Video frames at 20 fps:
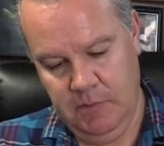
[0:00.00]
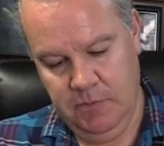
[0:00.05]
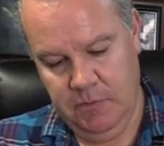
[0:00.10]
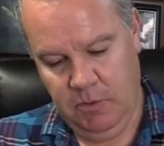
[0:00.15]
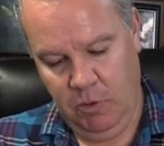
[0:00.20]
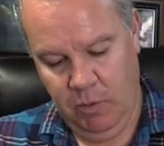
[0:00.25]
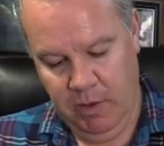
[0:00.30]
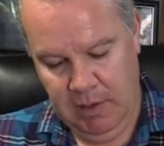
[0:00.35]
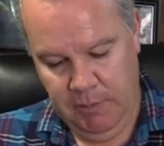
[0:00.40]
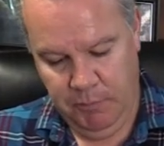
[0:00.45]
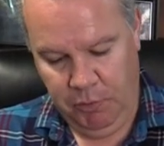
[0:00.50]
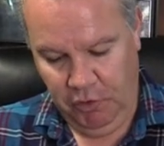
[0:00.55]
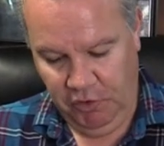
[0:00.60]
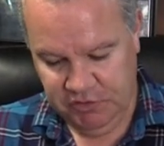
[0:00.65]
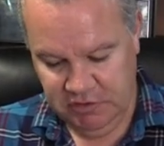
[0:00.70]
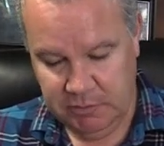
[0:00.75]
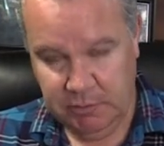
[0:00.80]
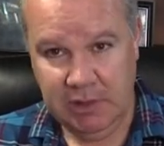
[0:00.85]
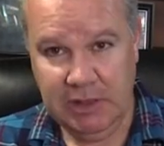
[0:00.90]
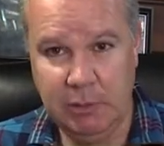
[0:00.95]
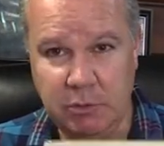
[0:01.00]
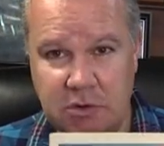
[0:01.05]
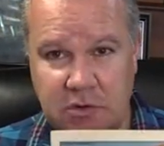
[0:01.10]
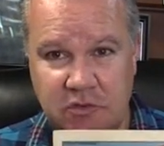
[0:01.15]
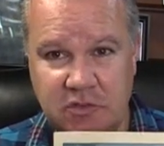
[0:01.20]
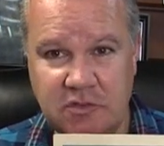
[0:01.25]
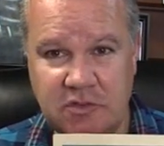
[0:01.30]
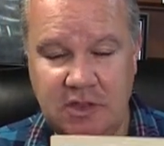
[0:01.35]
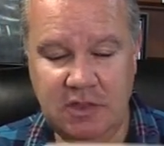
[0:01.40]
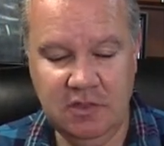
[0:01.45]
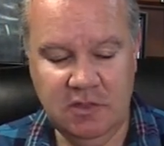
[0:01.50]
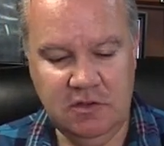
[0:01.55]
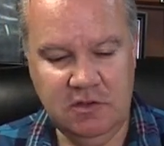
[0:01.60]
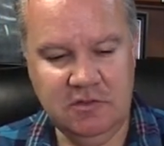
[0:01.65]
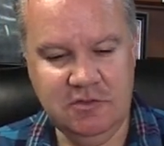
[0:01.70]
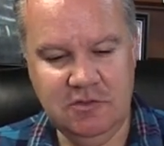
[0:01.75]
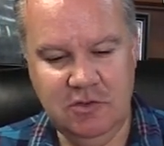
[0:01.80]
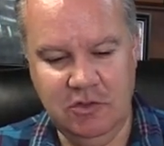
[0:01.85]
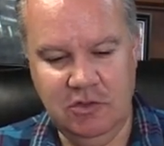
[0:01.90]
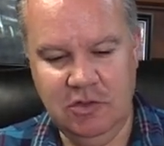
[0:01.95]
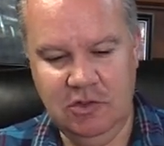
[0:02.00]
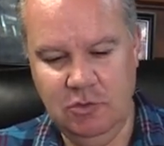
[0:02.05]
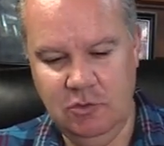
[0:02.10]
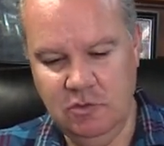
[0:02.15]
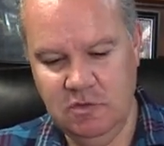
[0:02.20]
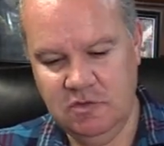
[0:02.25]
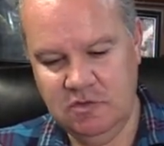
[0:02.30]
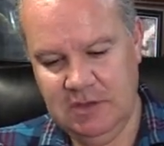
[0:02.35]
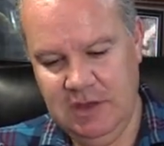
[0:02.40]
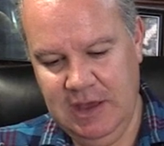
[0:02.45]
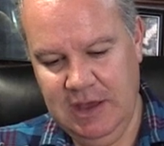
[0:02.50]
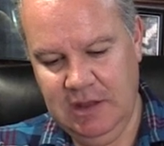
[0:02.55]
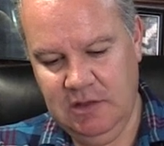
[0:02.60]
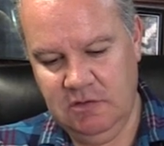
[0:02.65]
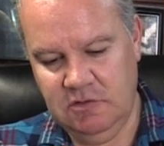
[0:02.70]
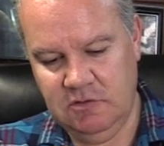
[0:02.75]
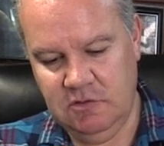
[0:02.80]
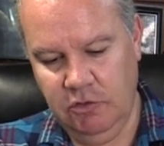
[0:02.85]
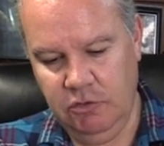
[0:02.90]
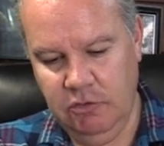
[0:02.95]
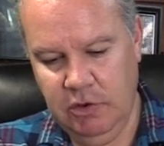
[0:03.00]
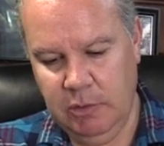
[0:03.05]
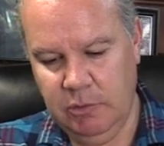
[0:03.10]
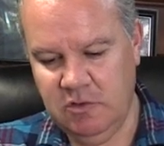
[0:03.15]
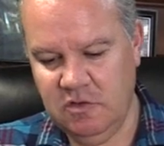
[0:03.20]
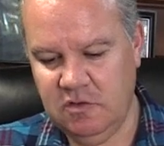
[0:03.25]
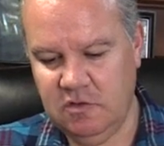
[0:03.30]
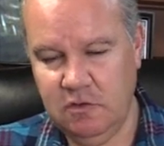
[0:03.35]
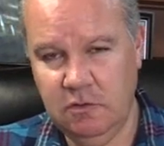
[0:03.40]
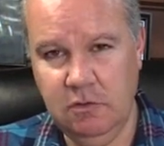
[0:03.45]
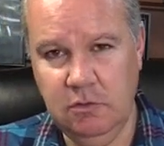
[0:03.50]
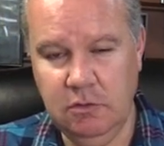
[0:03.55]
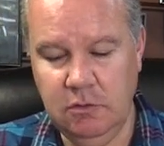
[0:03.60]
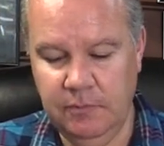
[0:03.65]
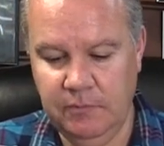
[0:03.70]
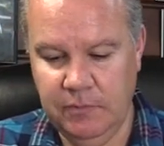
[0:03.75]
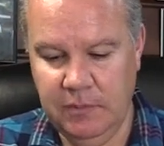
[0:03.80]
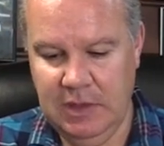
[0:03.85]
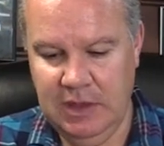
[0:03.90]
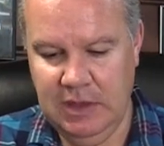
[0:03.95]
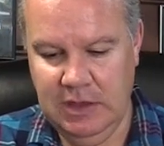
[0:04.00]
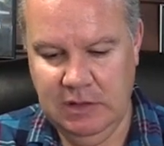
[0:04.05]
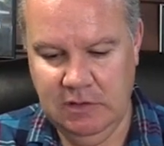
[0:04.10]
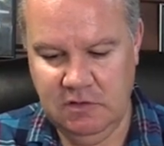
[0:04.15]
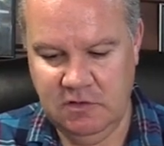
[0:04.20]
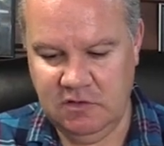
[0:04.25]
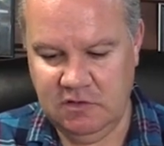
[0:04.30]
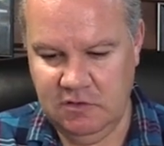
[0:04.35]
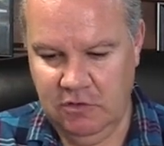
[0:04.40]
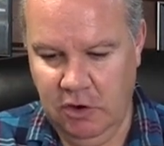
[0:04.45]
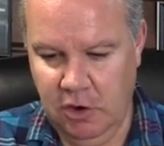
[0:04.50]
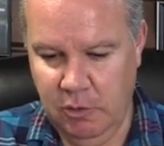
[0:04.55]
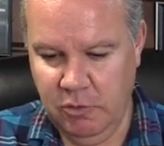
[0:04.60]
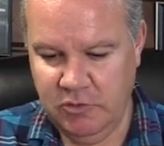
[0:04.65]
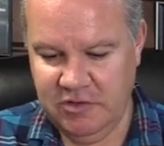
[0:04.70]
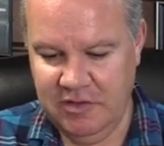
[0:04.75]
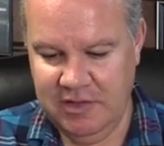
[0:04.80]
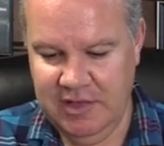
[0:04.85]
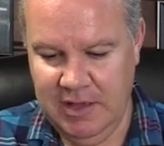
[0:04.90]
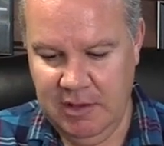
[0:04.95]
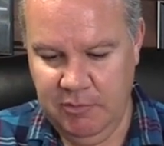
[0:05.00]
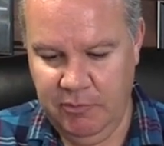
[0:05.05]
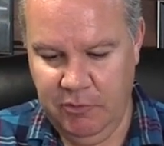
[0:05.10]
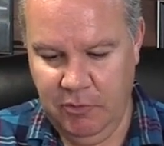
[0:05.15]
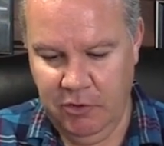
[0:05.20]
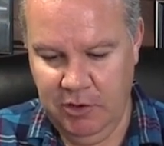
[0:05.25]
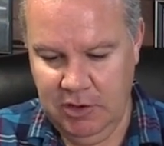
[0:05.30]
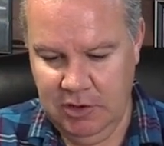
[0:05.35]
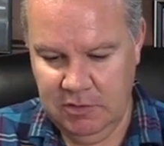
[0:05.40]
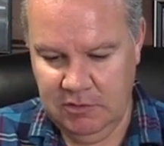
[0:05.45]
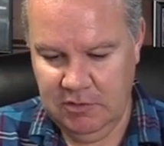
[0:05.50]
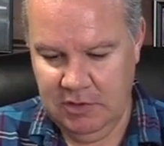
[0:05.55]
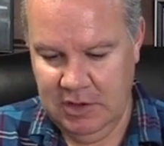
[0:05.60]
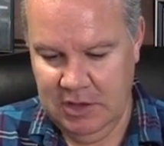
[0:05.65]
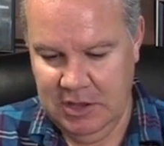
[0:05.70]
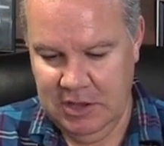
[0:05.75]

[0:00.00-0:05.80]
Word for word: quite possible I would have seen this on newsstands, although I was still into Star Wars at that point.